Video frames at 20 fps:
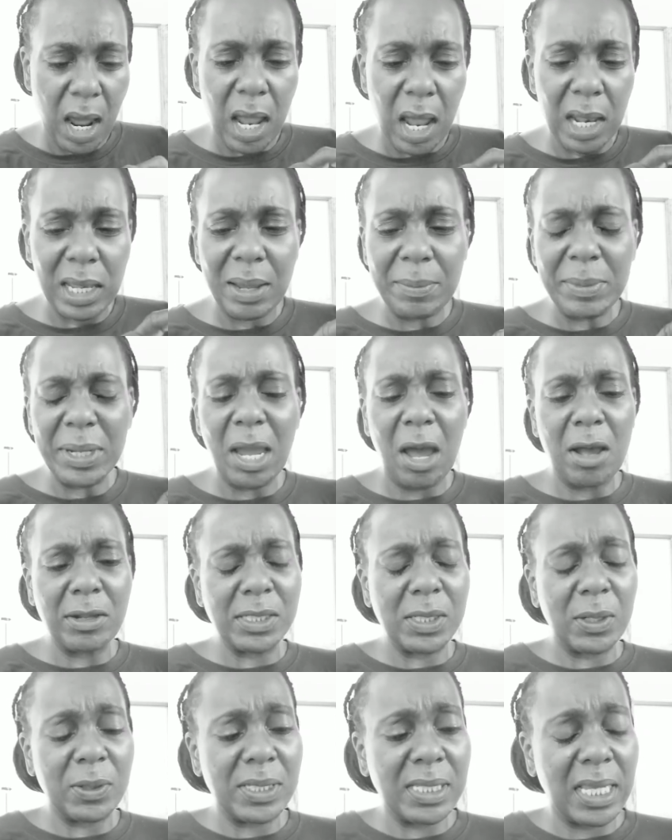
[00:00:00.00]
Let me
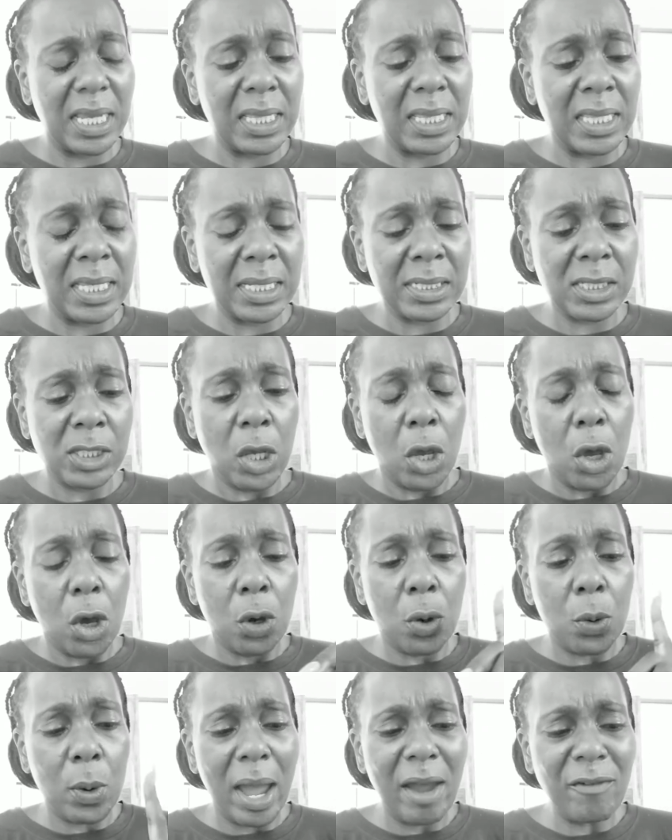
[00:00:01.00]
also say this.
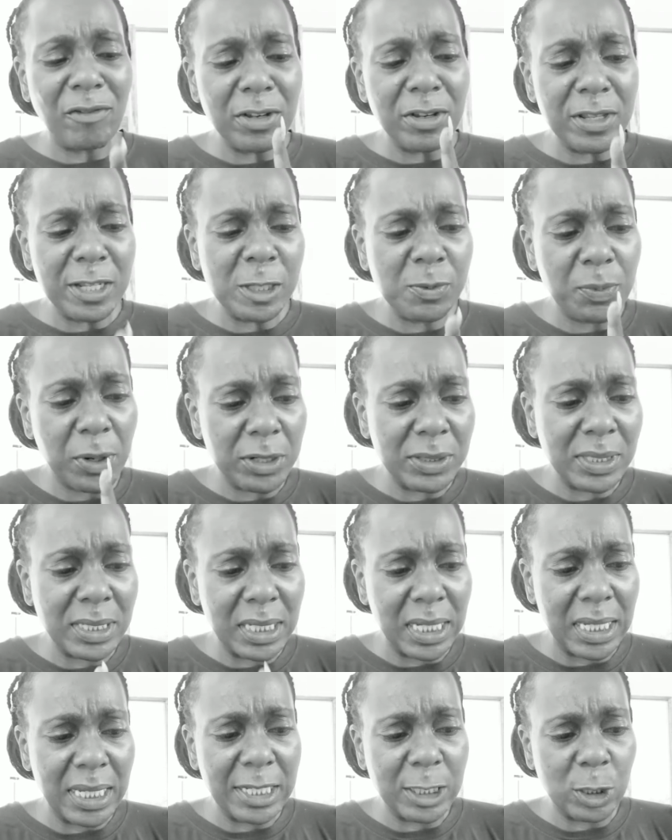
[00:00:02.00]
Whoever this
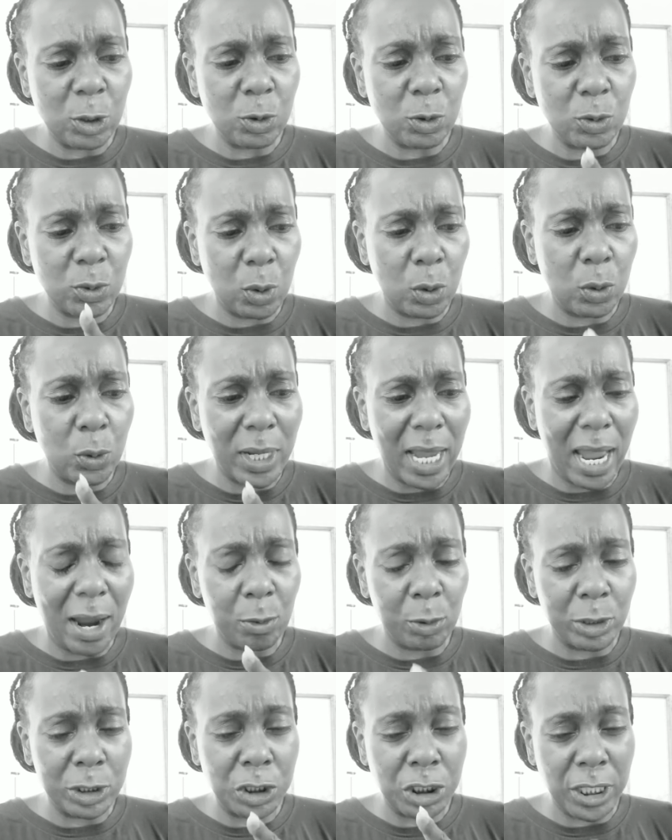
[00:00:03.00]
person is who
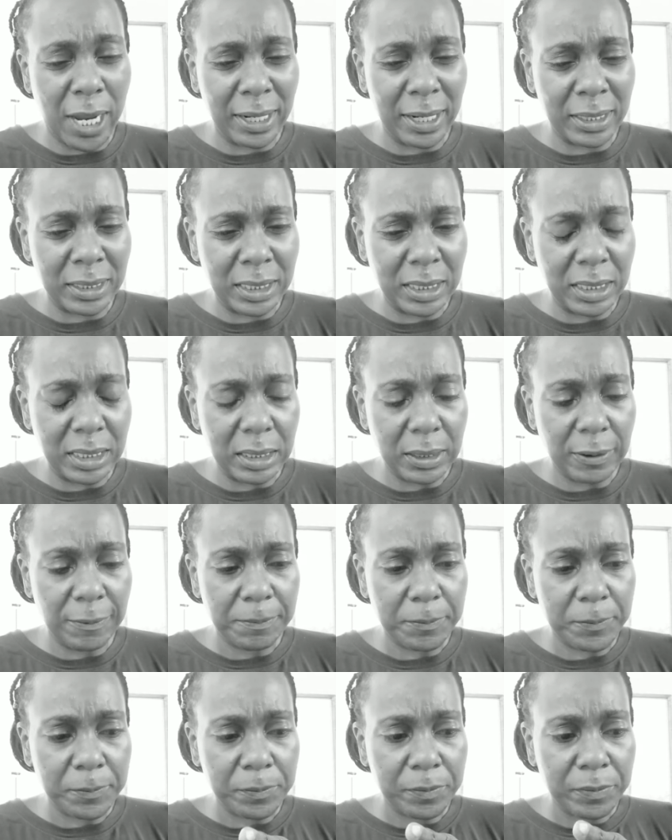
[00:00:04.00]
got rejected,
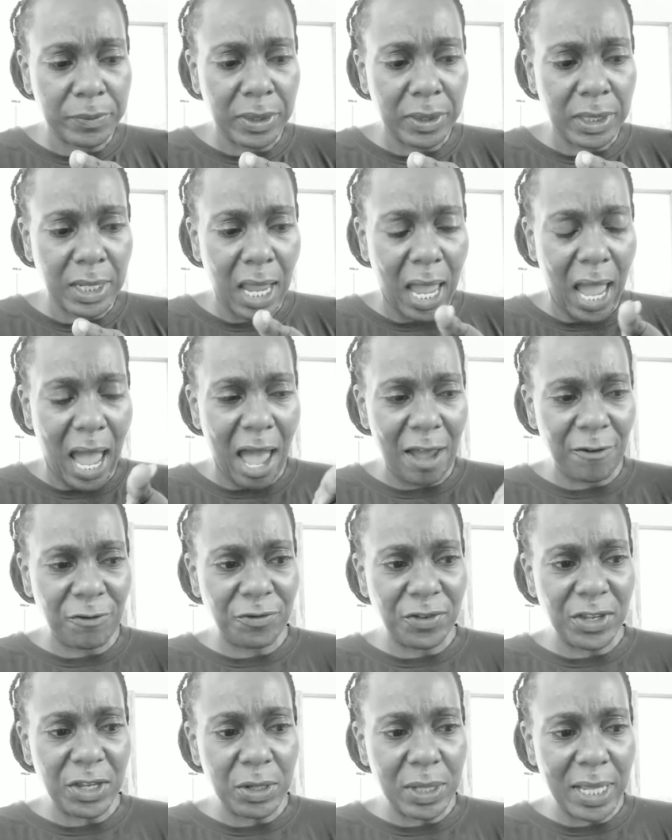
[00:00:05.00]
I
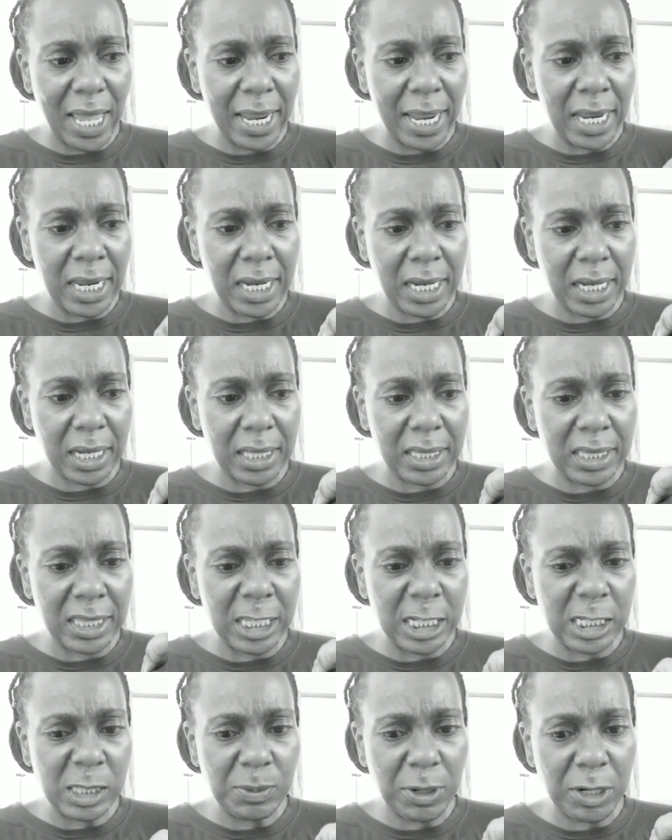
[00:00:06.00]
feel like
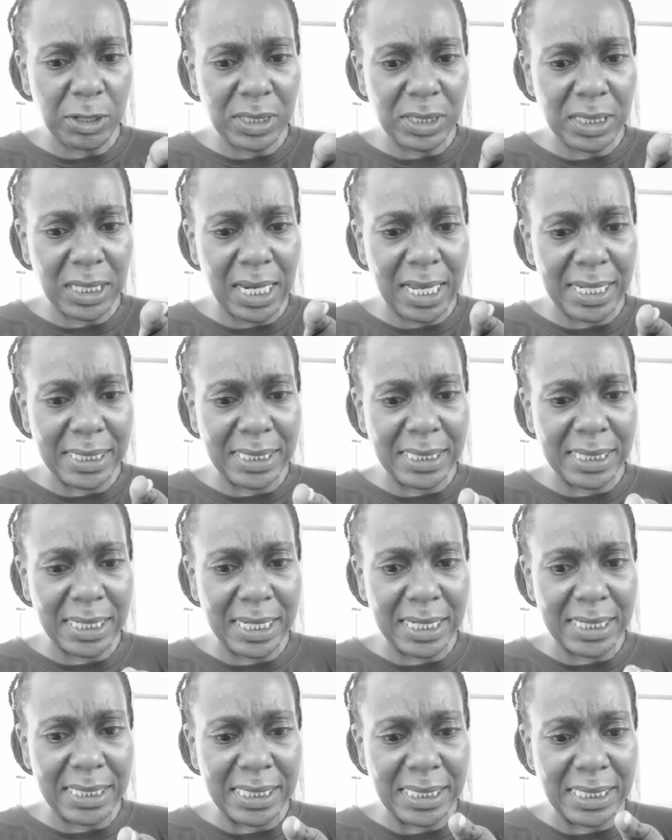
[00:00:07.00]
this person has
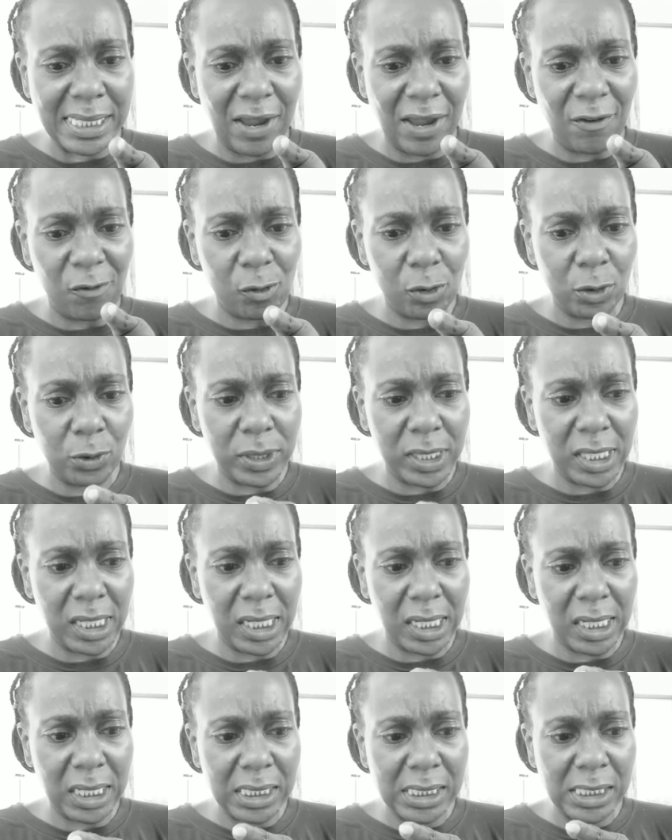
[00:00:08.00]
done several
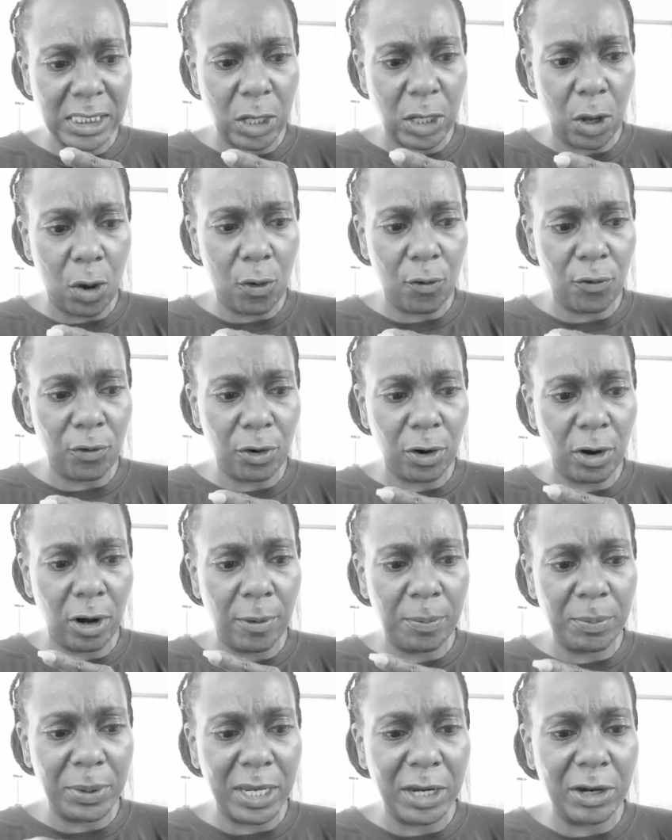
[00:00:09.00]
things over
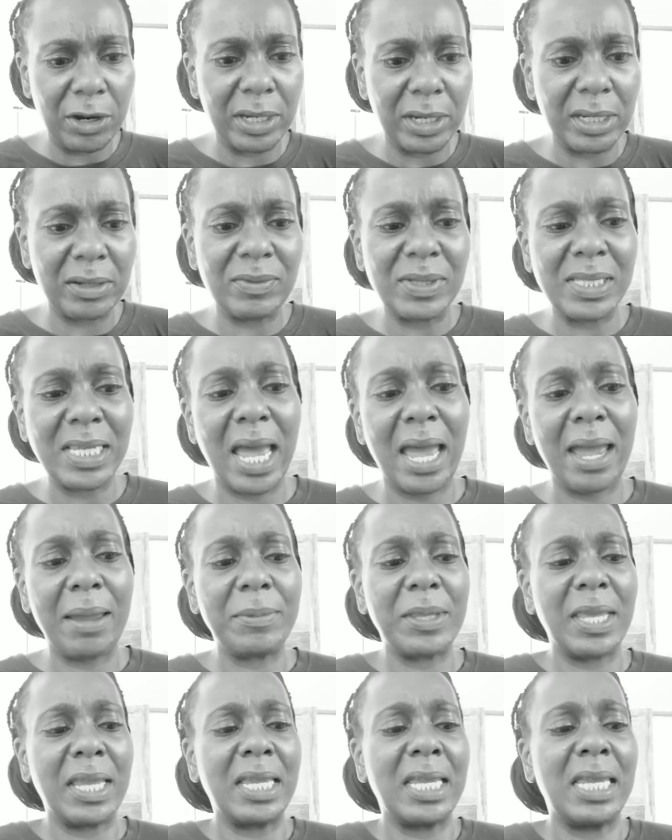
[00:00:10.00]
a period of
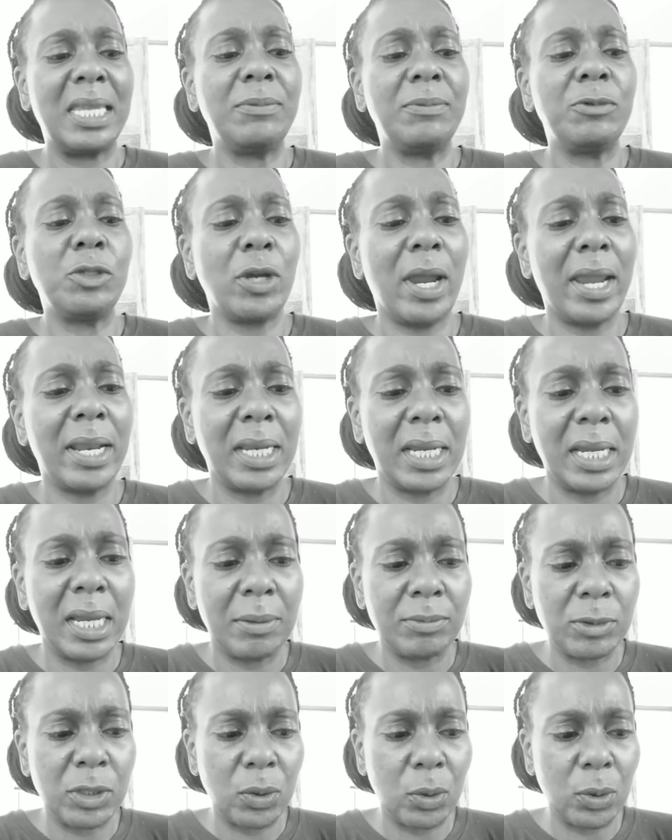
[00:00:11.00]
time. They keep trying to
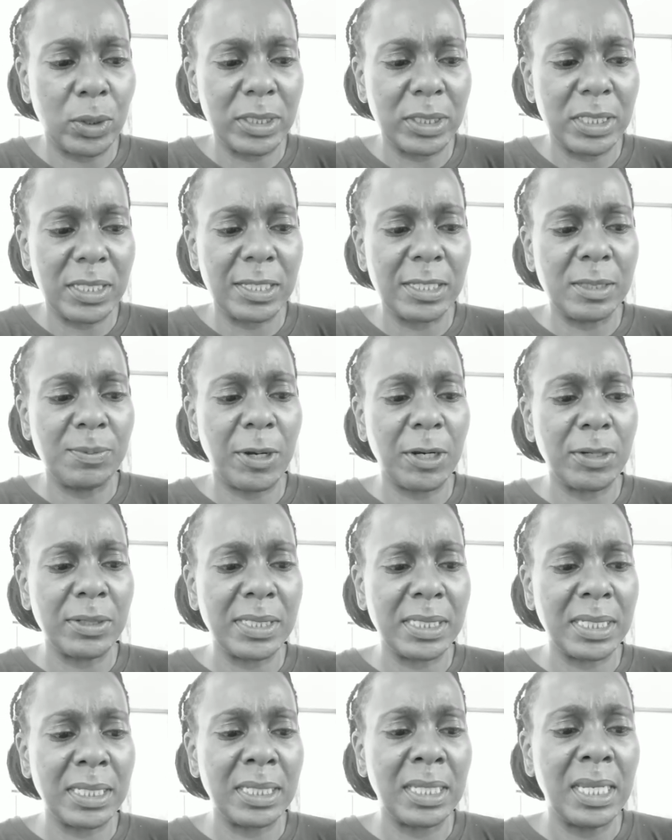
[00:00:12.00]
come towards this
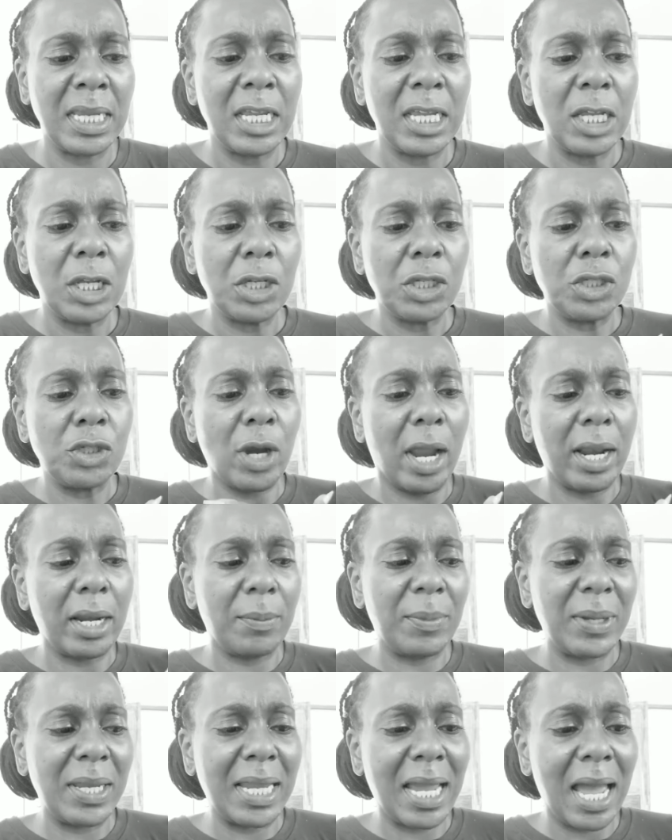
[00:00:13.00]
person, trying
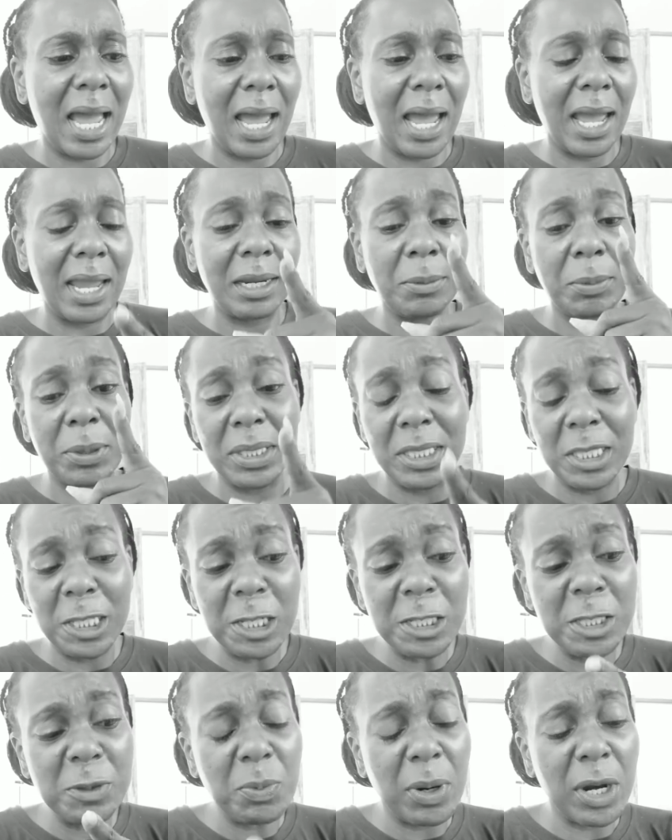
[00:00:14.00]
to be kind, but
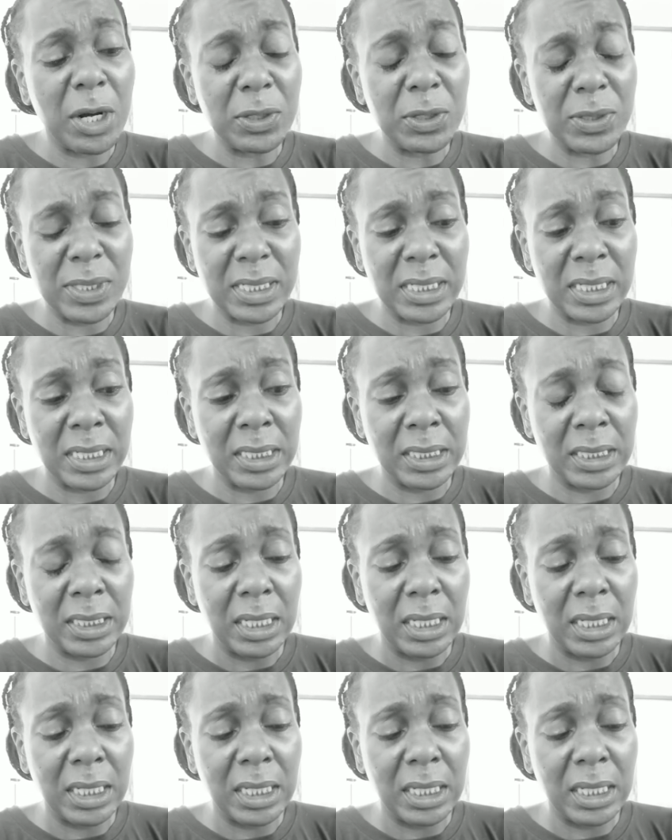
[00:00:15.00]
this person,